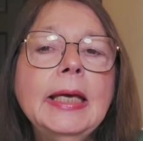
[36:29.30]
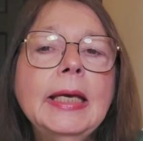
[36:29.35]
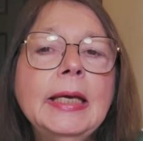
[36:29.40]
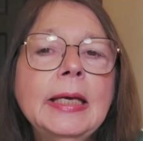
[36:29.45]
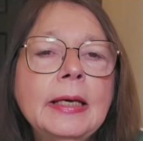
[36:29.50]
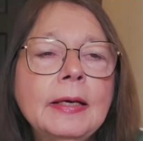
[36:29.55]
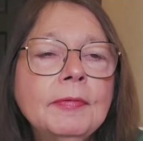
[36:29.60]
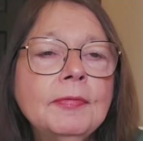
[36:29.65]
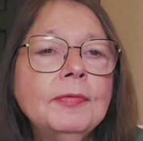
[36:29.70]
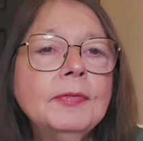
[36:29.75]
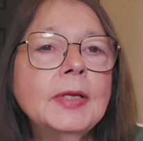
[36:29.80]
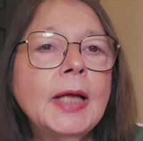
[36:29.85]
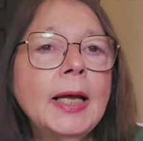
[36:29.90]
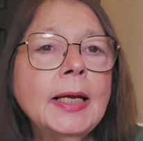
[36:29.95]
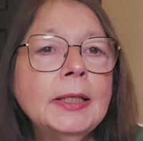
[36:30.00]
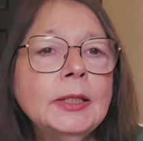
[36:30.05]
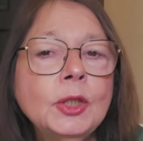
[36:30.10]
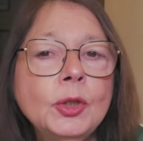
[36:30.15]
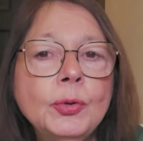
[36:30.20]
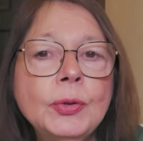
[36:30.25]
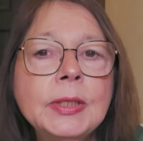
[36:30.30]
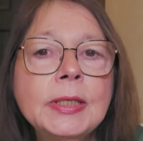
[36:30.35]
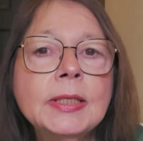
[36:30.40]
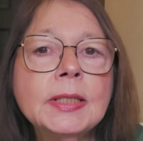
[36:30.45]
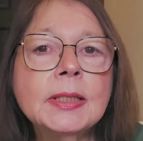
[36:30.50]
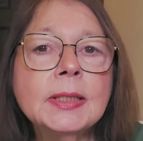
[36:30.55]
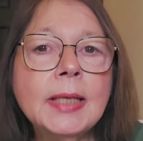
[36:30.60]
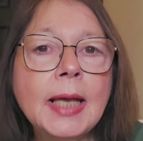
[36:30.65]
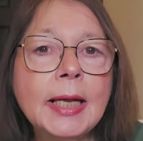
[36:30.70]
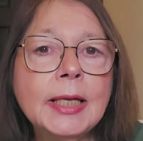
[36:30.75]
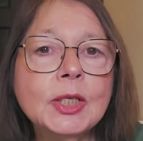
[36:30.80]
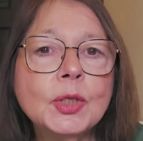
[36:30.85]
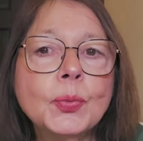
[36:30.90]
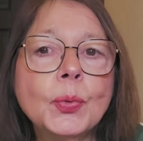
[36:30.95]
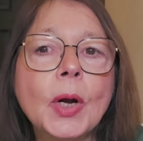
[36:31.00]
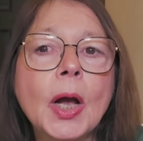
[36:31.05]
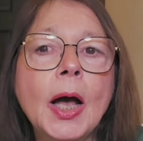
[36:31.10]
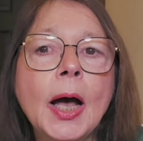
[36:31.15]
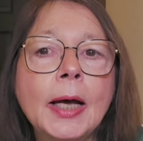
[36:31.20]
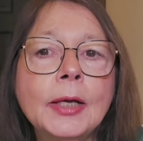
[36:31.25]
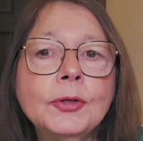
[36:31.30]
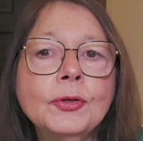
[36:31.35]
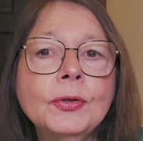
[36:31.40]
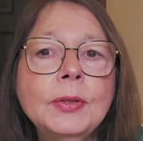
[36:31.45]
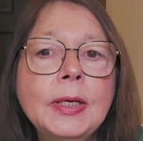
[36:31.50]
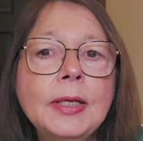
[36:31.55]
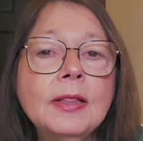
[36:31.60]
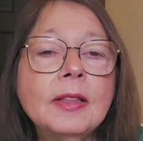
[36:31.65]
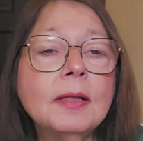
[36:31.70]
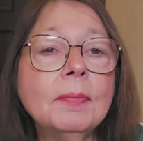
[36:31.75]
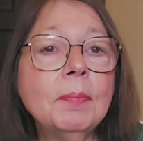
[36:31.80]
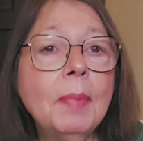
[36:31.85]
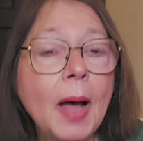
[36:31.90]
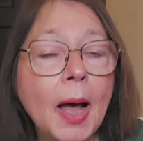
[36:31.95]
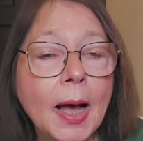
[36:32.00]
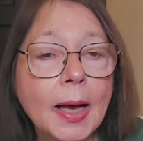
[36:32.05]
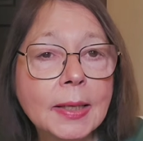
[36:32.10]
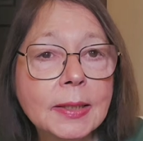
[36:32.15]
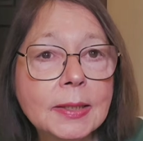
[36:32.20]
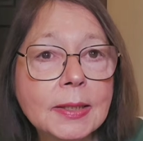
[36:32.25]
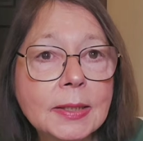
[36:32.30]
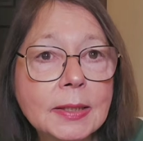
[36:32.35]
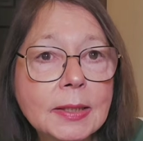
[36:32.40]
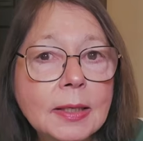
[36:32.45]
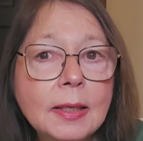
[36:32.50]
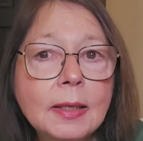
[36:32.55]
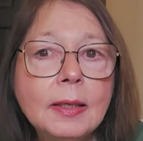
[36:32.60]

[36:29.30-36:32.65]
If diluted stains were underneath the box,